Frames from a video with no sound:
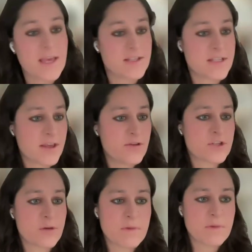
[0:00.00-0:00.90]
Yes, thank you
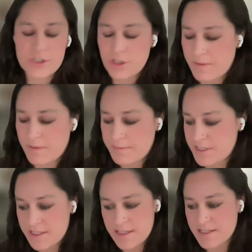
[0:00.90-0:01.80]
so much, Jean-Baptiste.